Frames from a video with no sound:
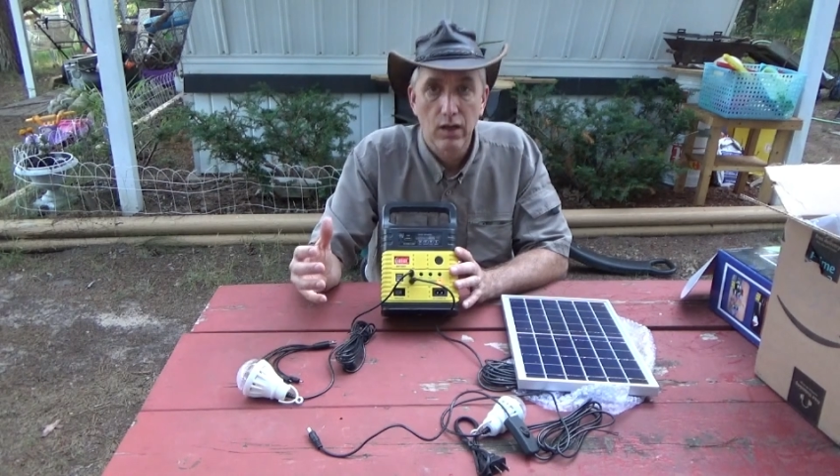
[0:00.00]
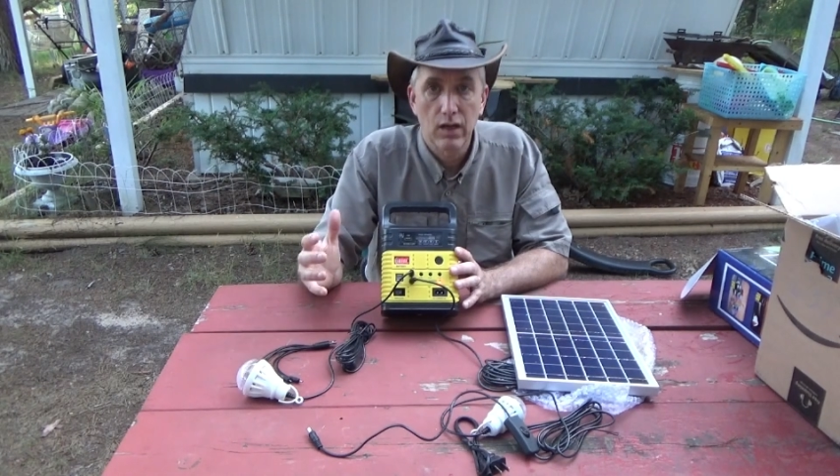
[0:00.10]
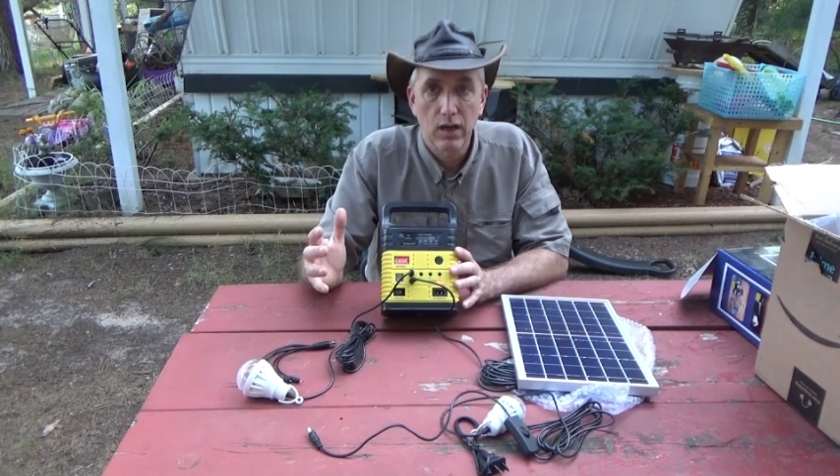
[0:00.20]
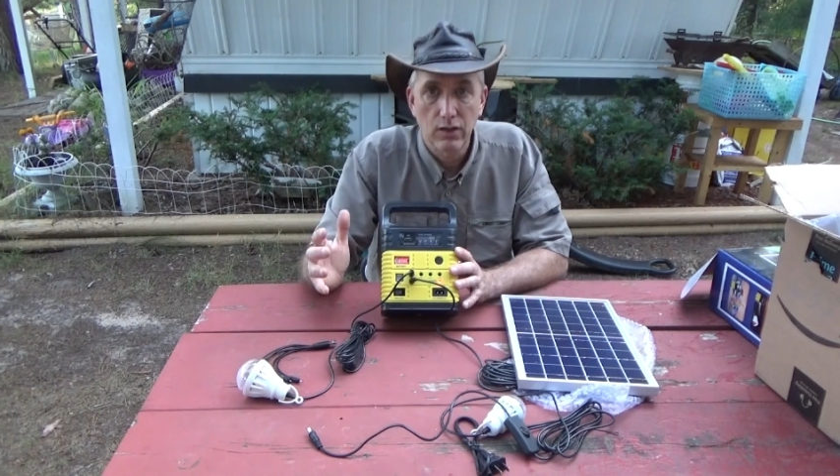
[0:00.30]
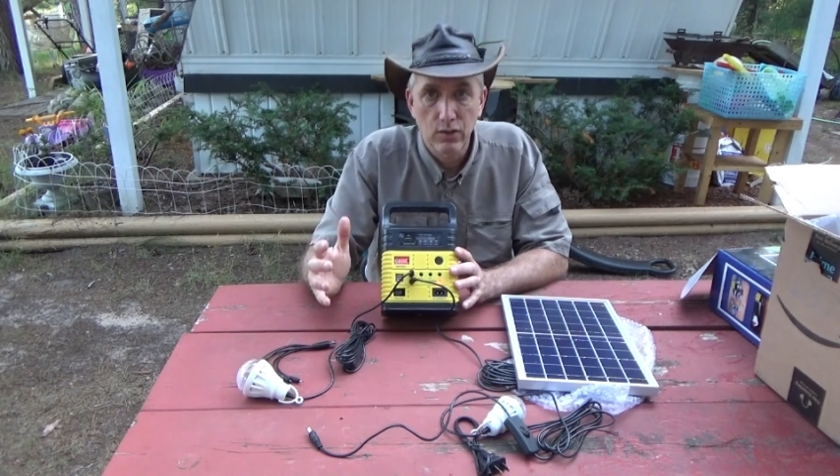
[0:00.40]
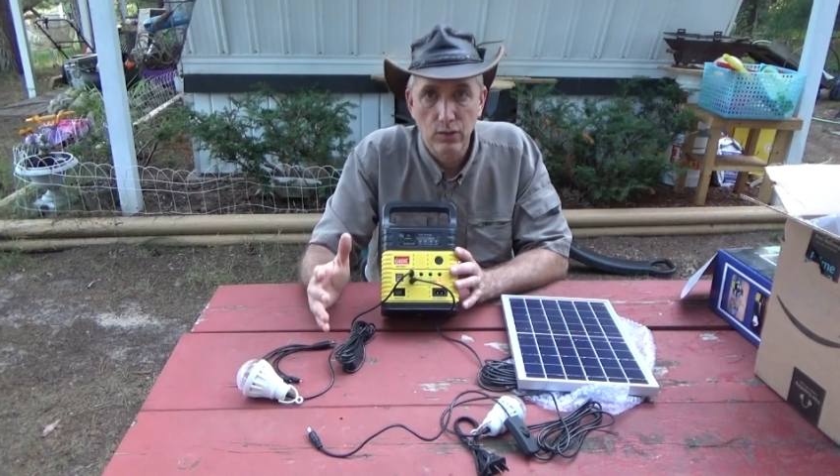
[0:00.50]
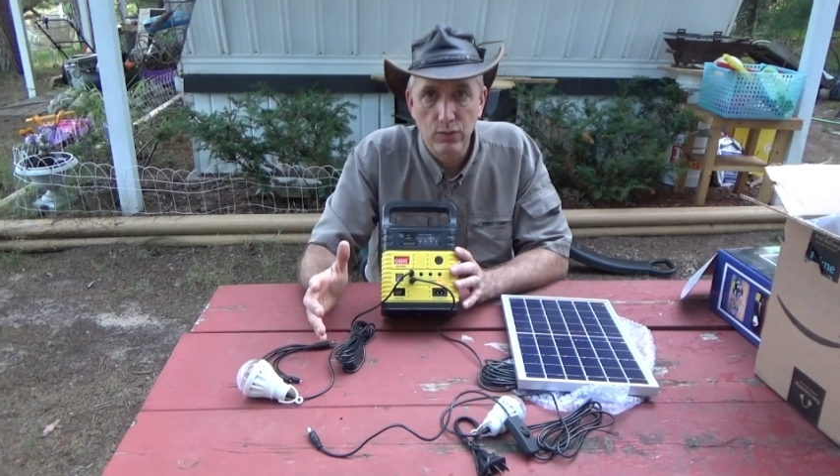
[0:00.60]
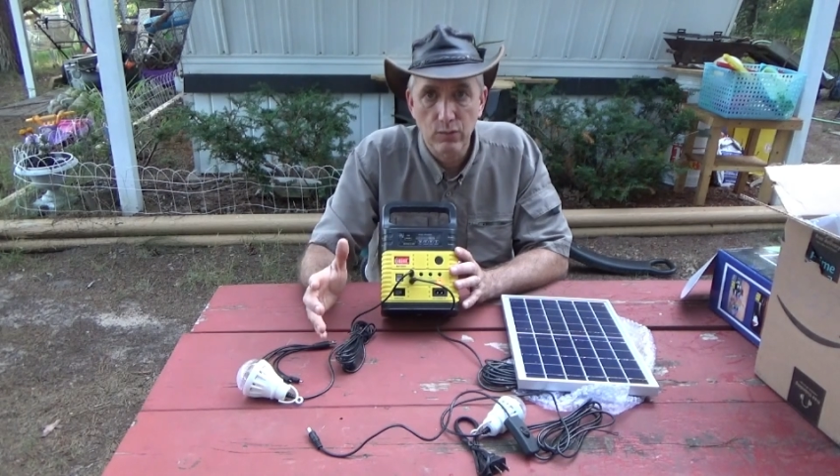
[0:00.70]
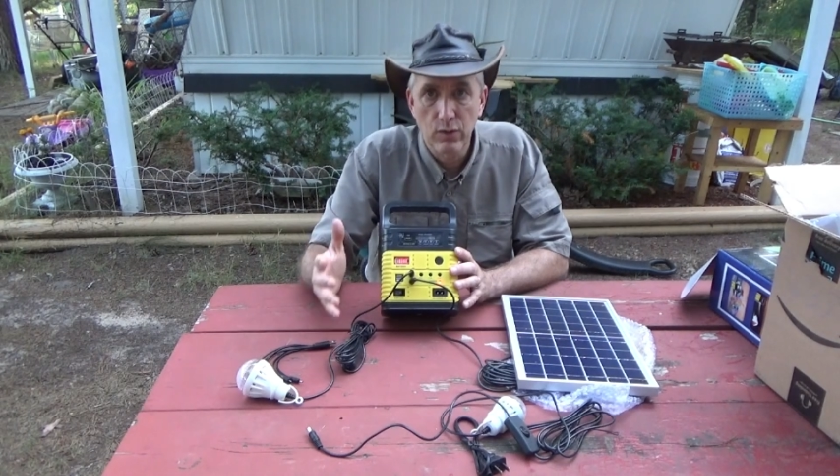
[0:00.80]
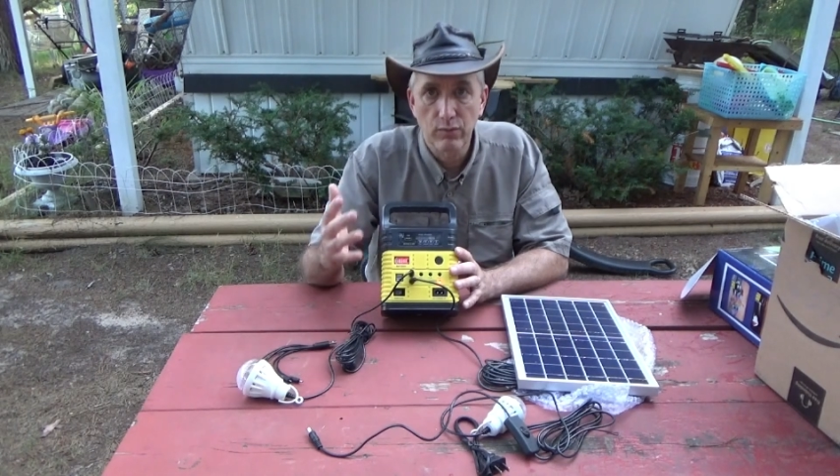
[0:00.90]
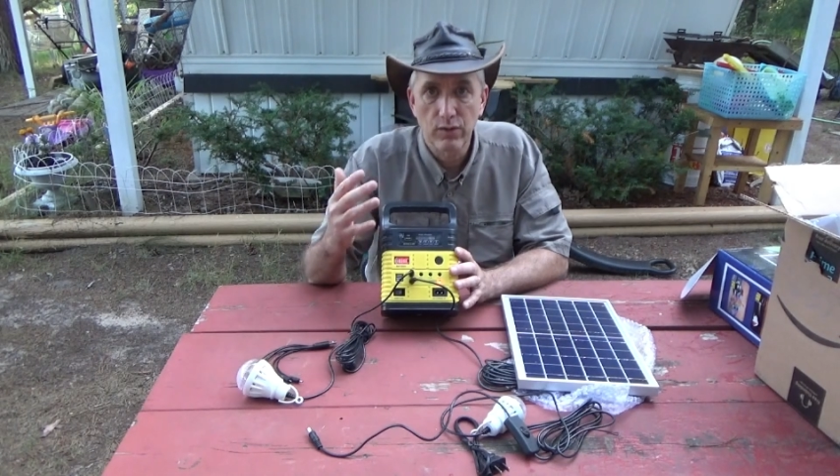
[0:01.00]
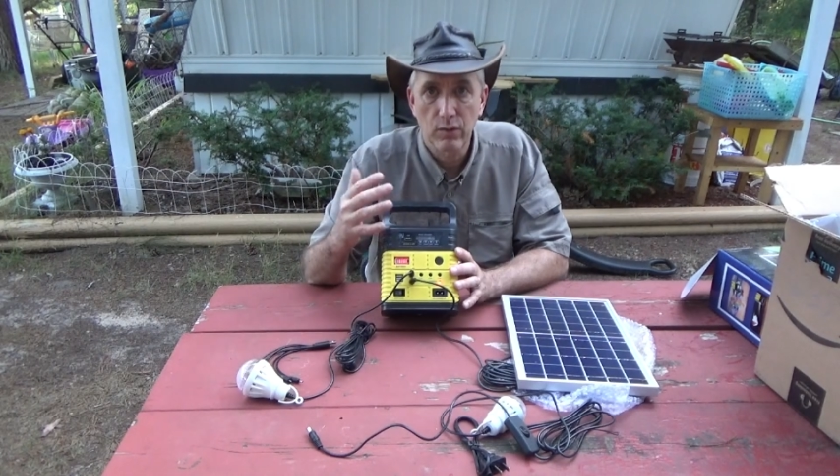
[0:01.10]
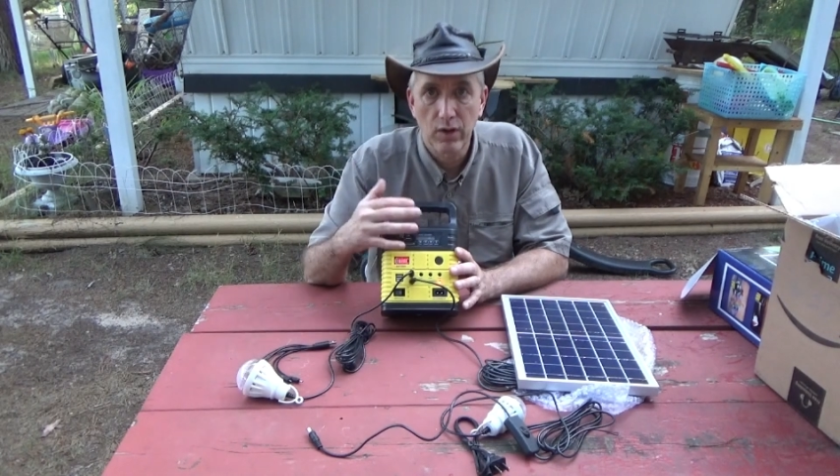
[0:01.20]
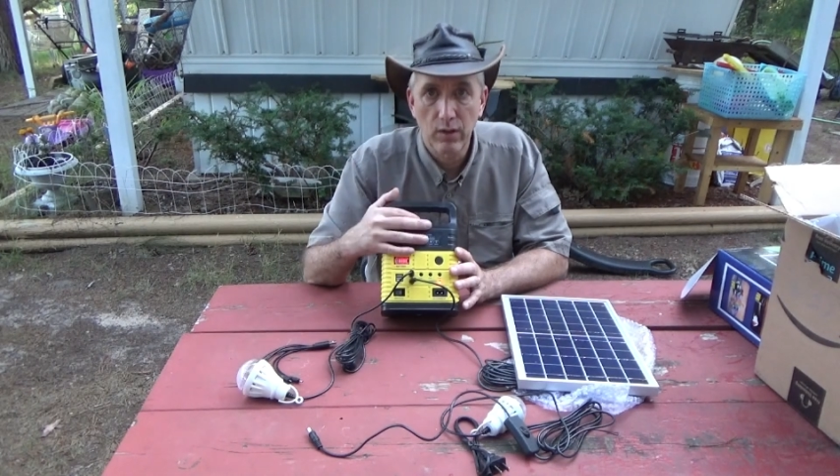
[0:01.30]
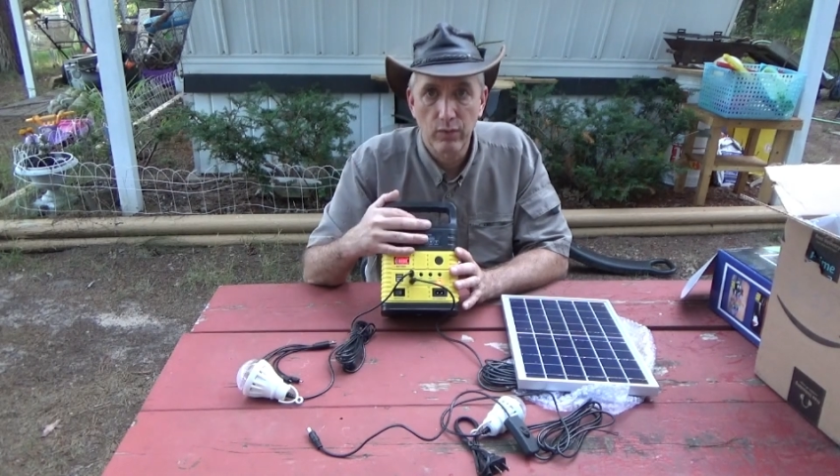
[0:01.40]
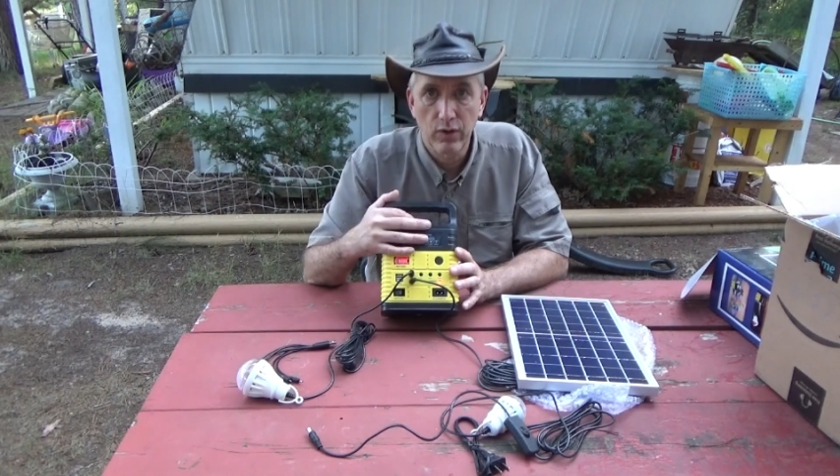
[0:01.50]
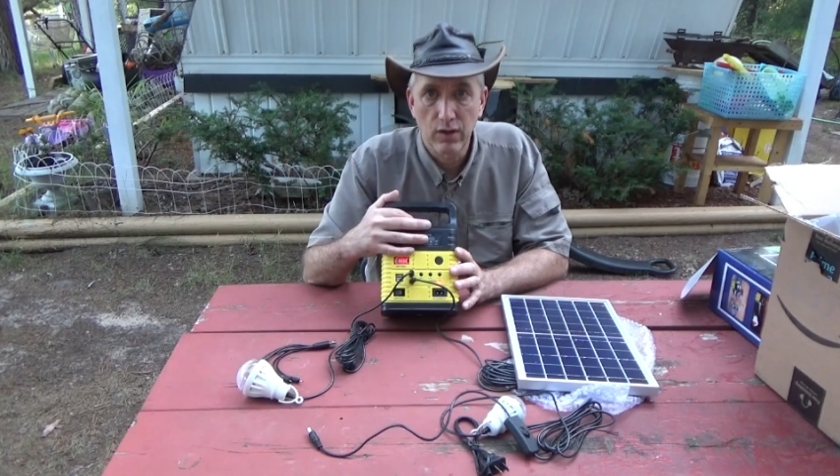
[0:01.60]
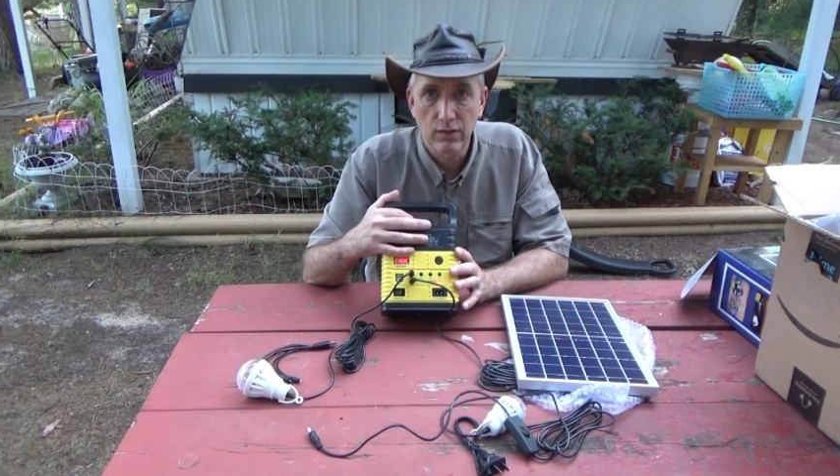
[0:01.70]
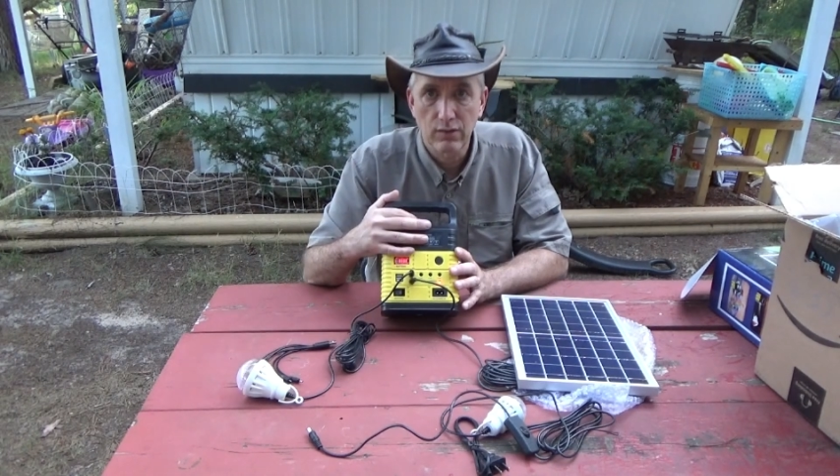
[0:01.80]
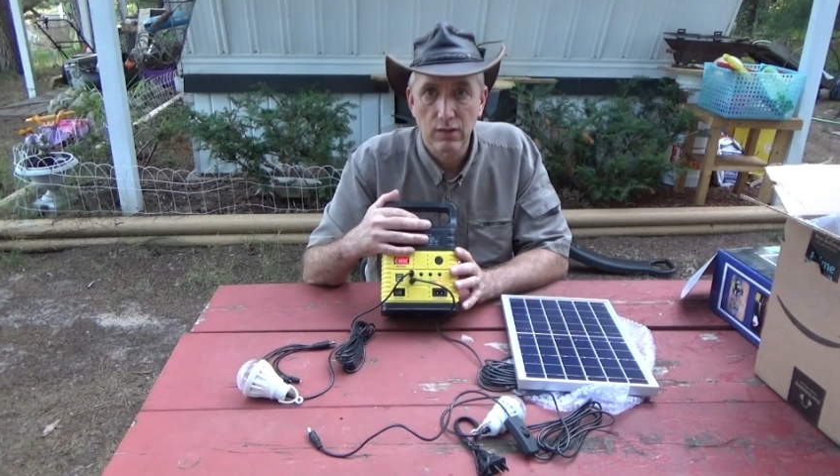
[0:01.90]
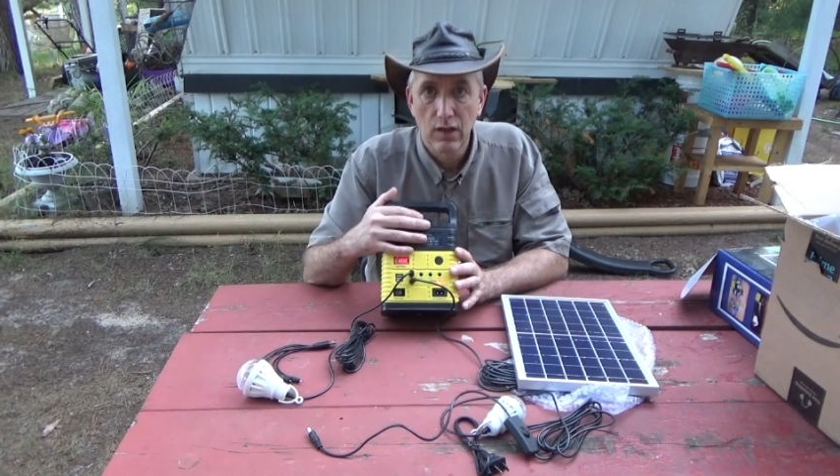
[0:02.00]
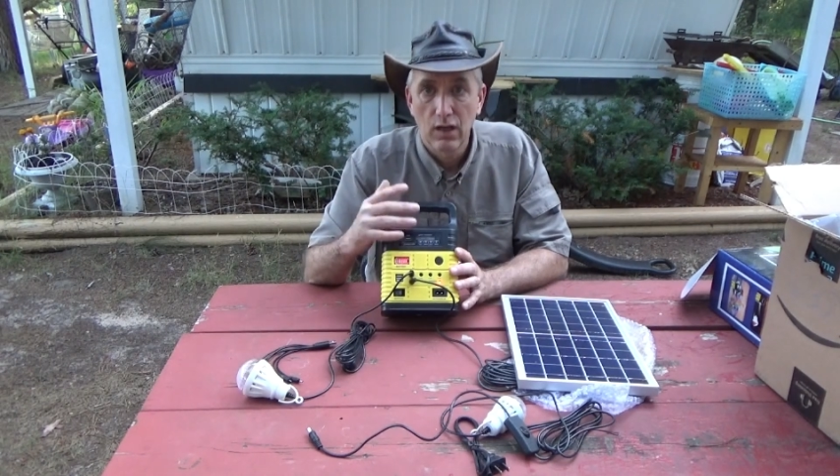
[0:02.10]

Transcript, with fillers: And I chose one with the right price.